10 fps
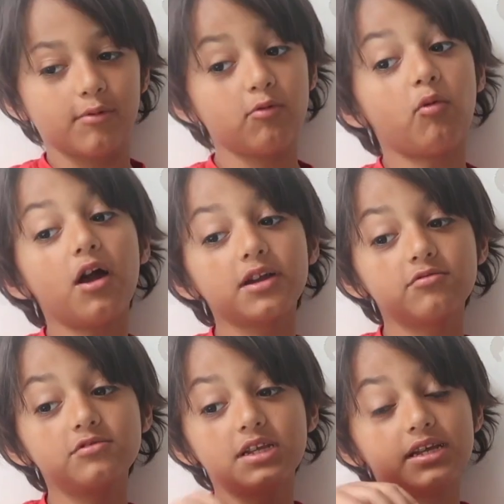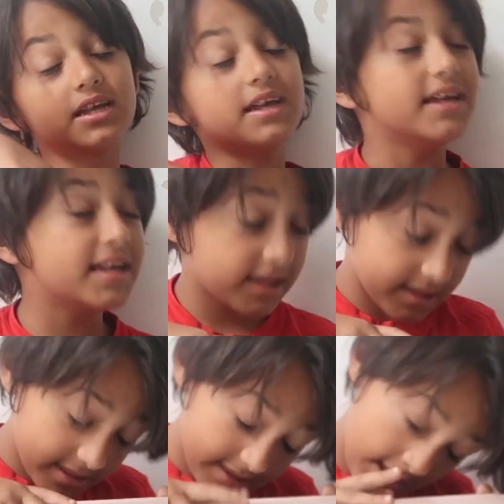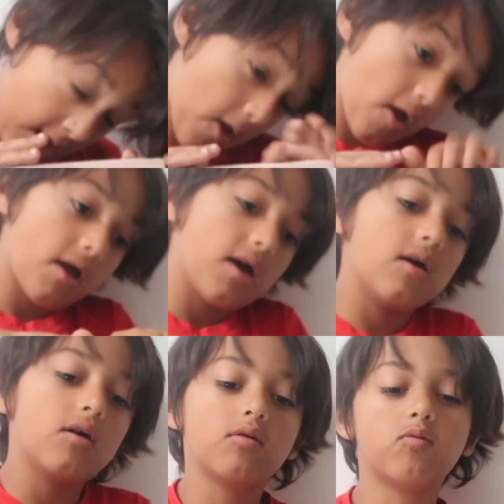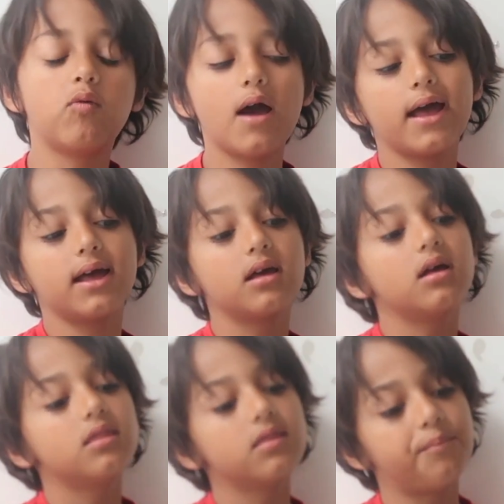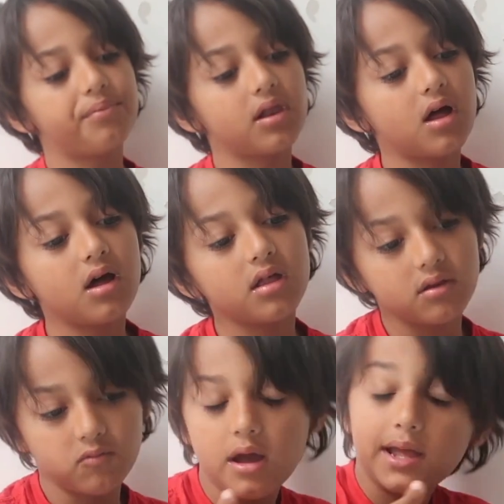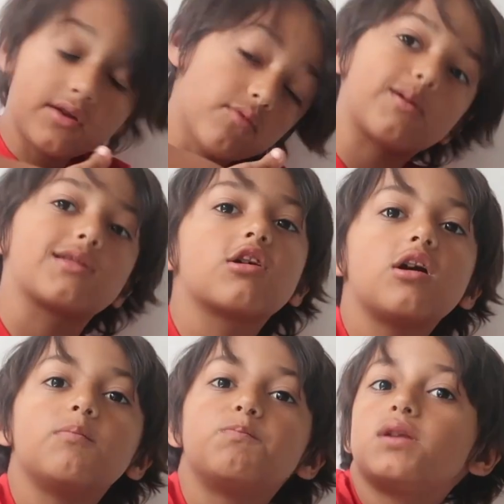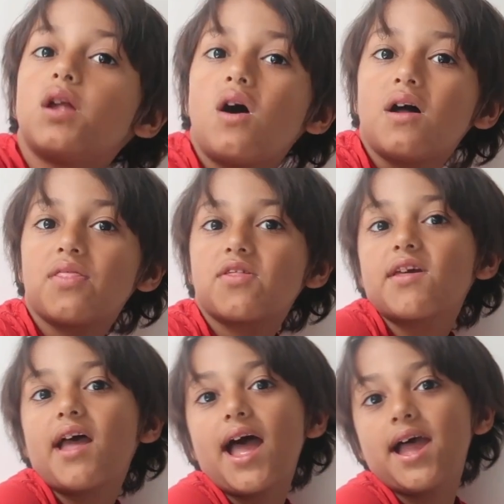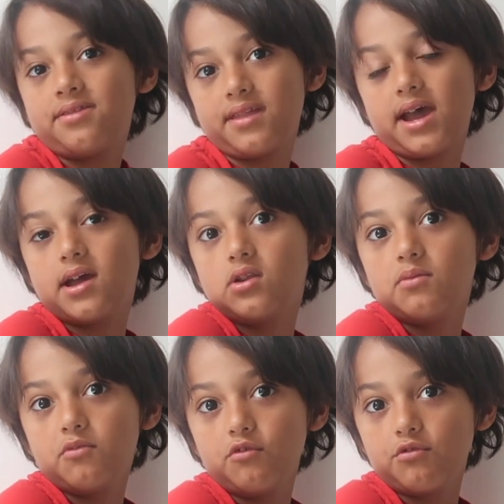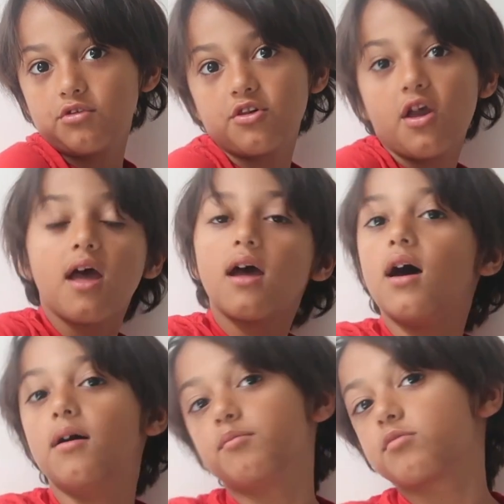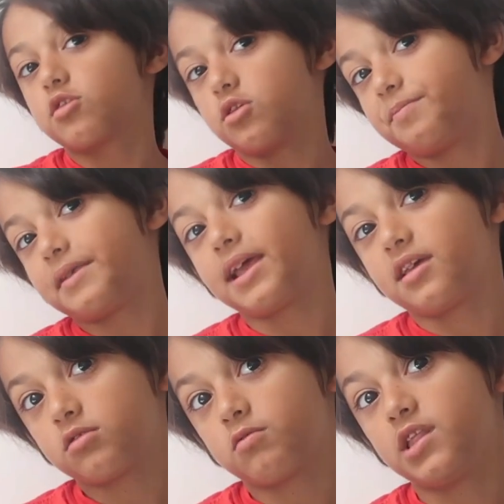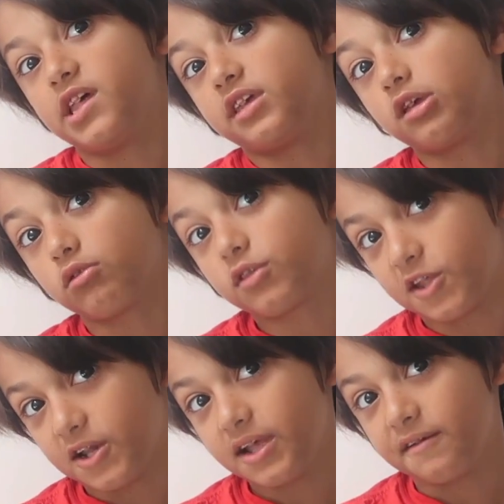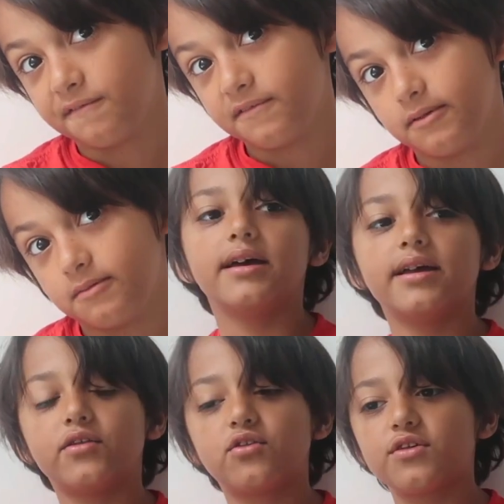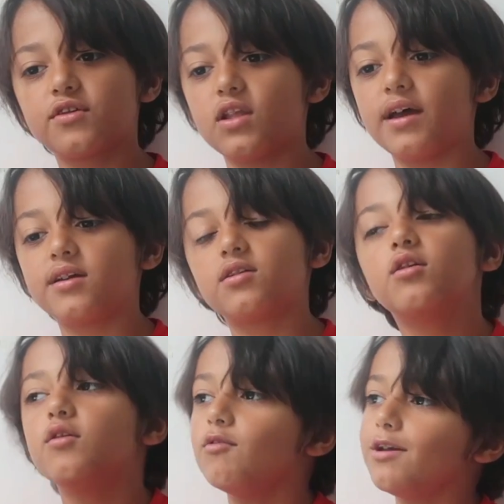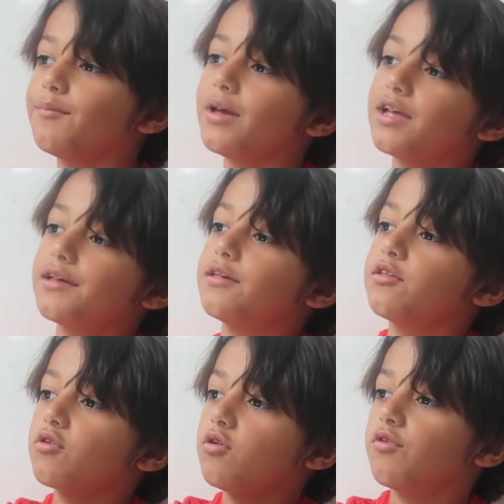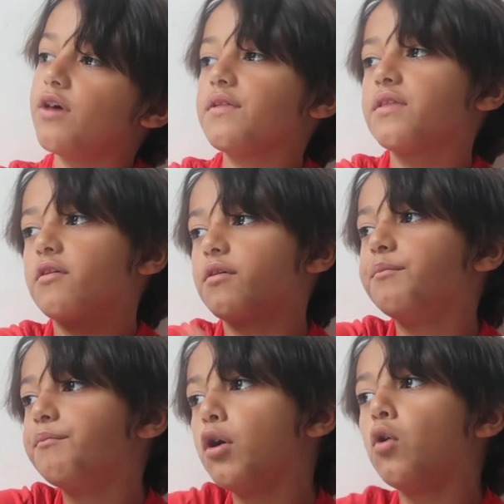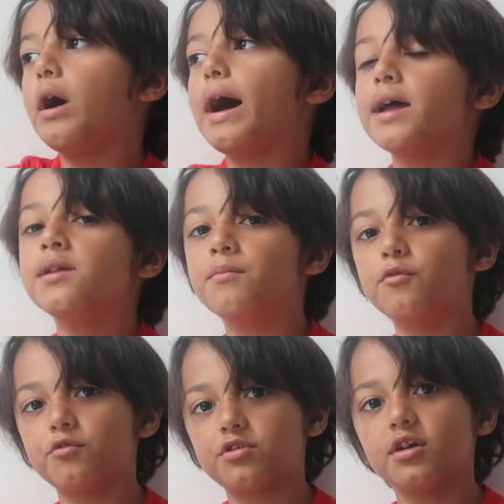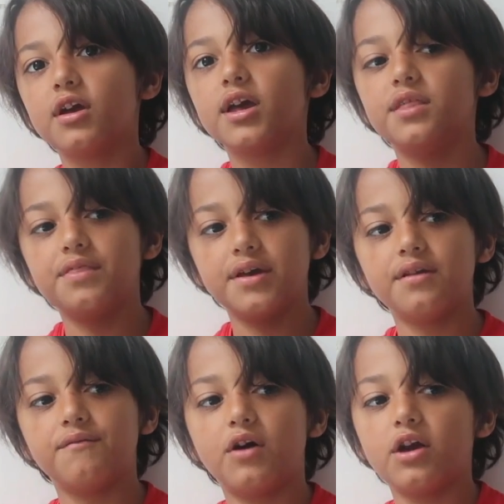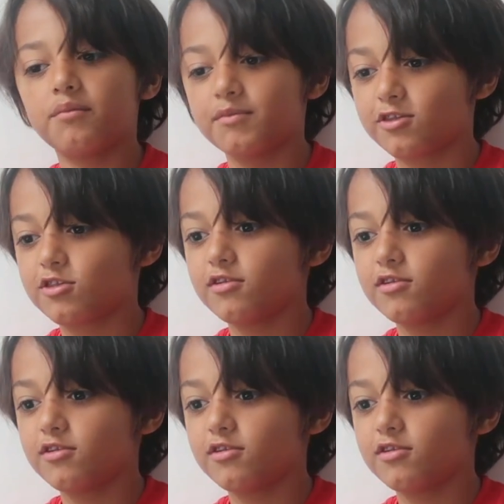Rewilding is where you return plants and animals to the place where they used to live. It's like we make sure that there are more animals in the environment.